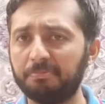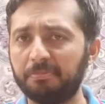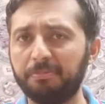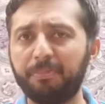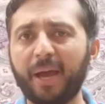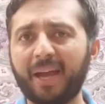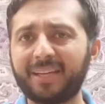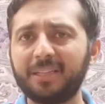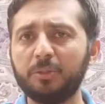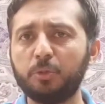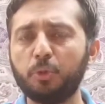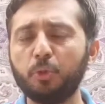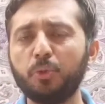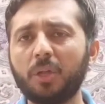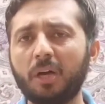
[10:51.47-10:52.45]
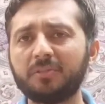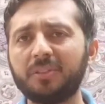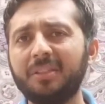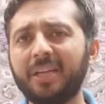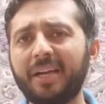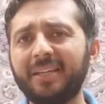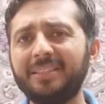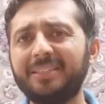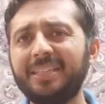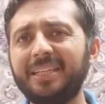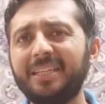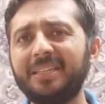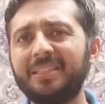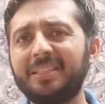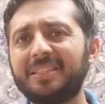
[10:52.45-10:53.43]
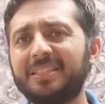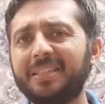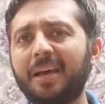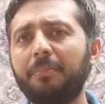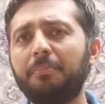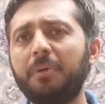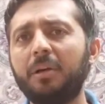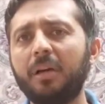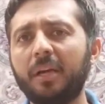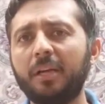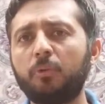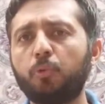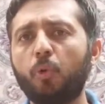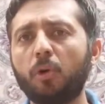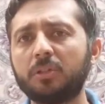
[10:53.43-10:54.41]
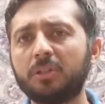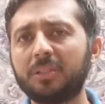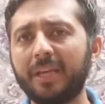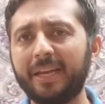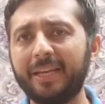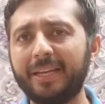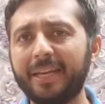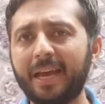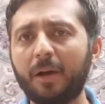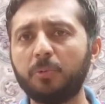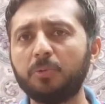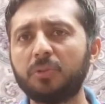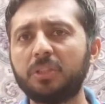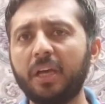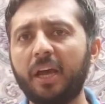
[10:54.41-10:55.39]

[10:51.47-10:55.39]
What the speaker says: back in 2019 in December, it was announced,